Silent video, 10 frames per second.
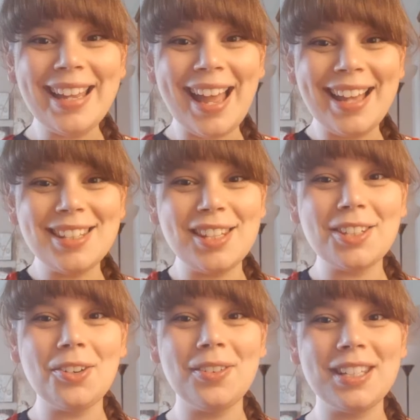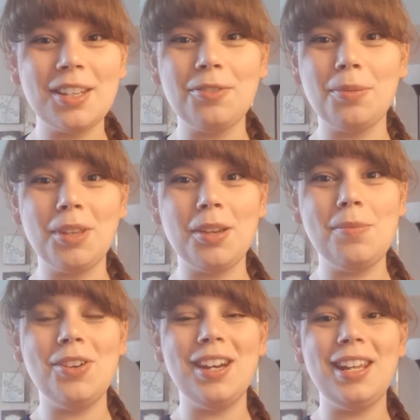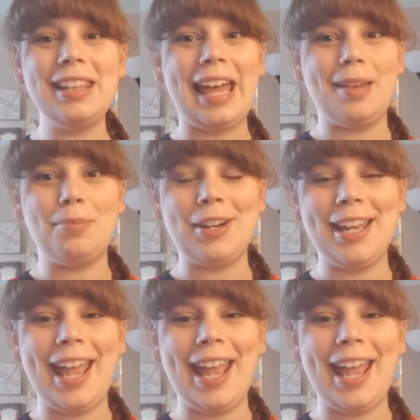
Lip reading: Hi guys, it's Carissa from the Community Library,